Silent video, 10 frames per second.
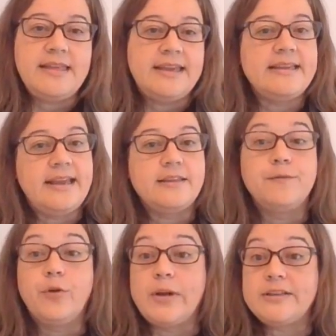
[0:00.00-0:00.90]
they can get a
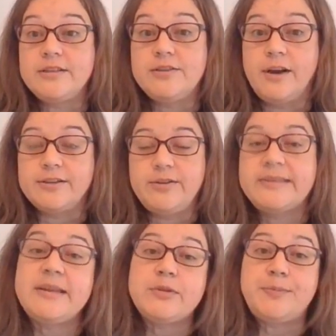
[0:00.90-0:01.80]
voice to talk to.
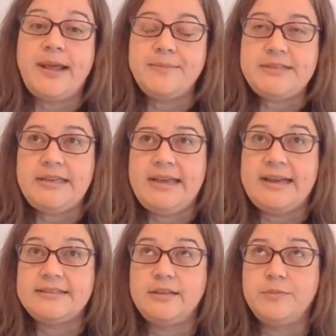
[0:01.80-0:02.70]
And same with Plan BC
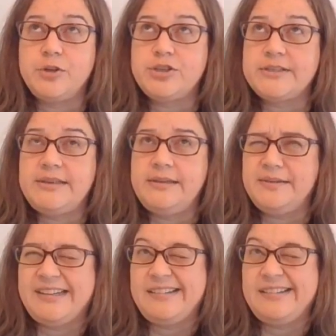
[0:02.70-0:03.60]
has an
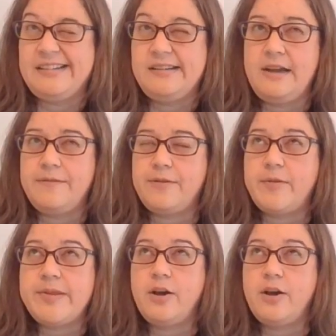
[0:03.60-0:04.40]
emergency, I forgot what